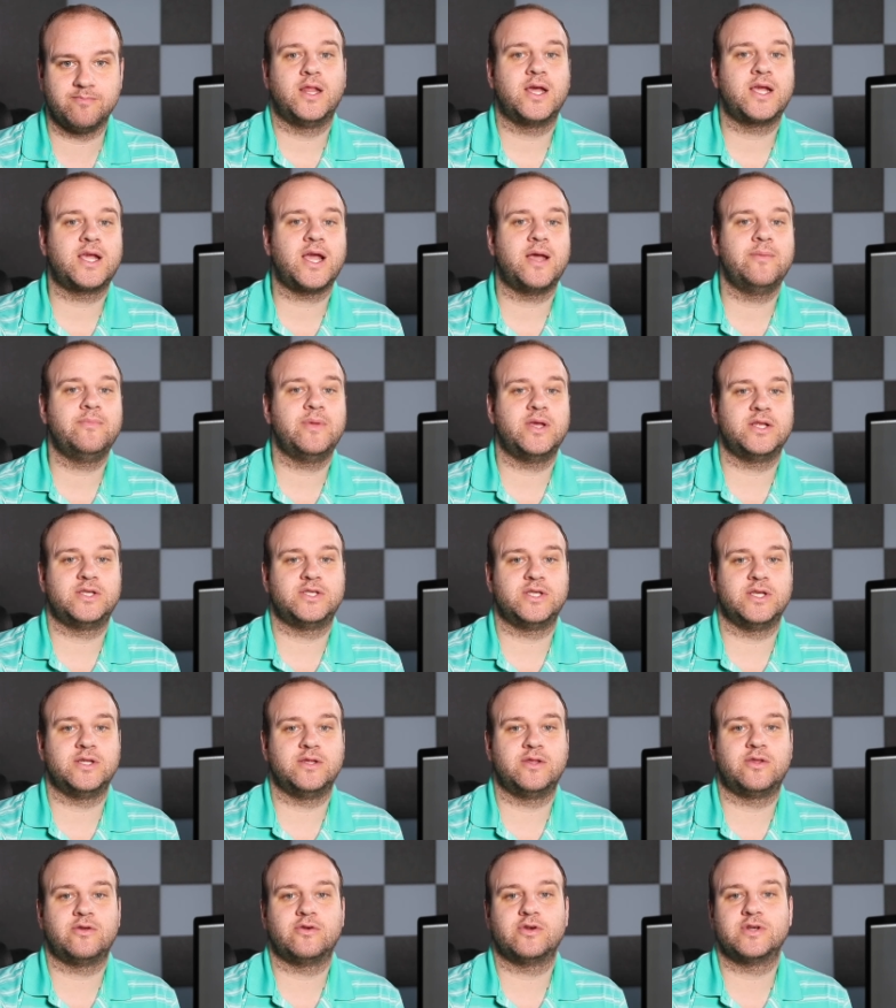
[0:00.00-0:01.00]
Like I
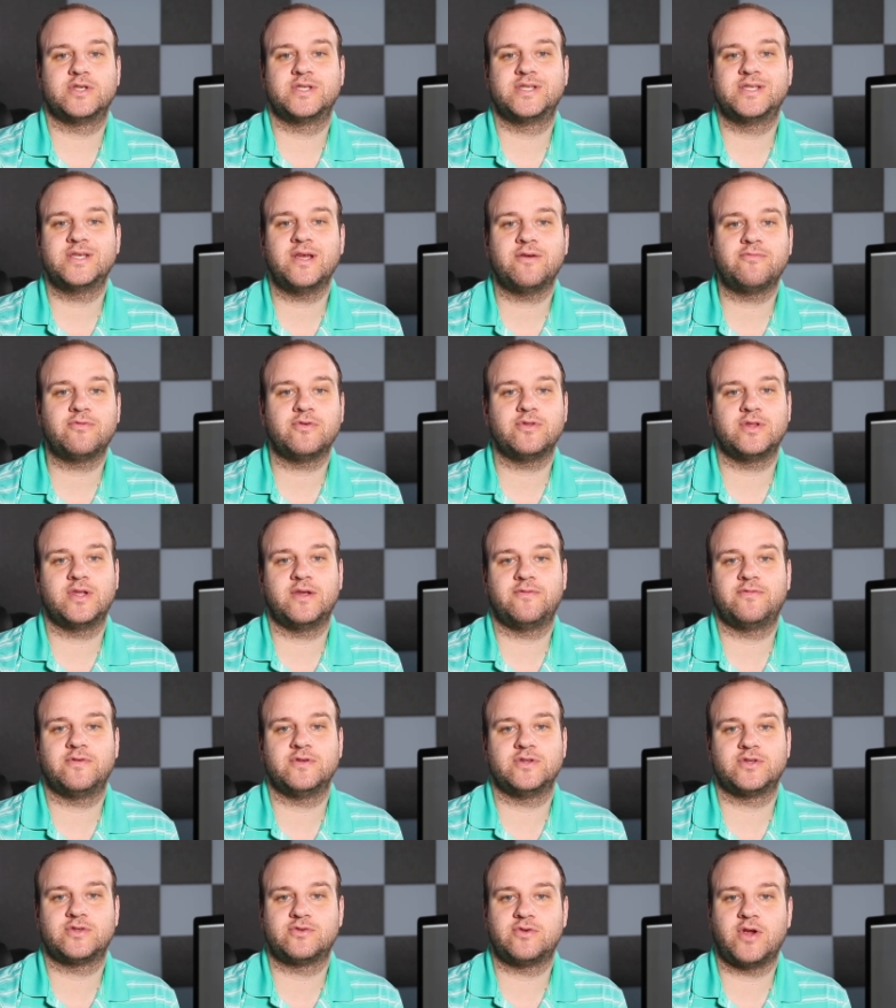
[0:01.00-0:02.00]
mentioned, there are several
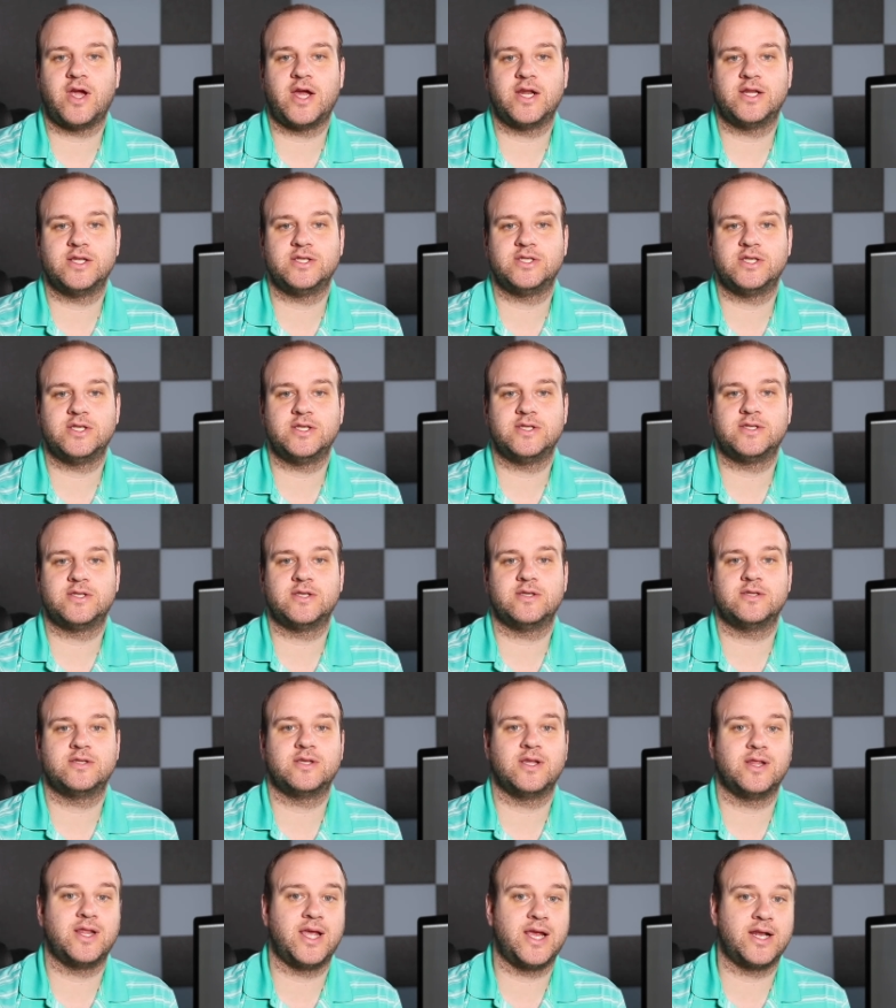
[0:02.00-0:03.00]
different strategies
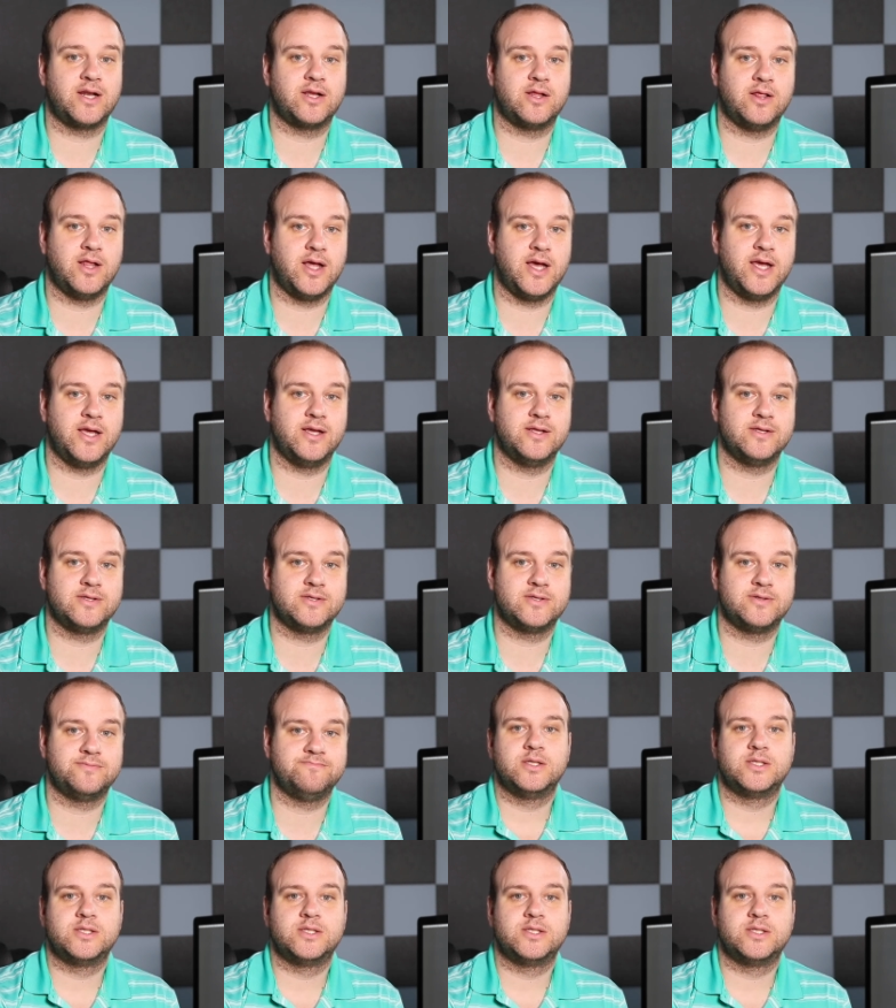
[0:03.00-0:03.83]
to land clients.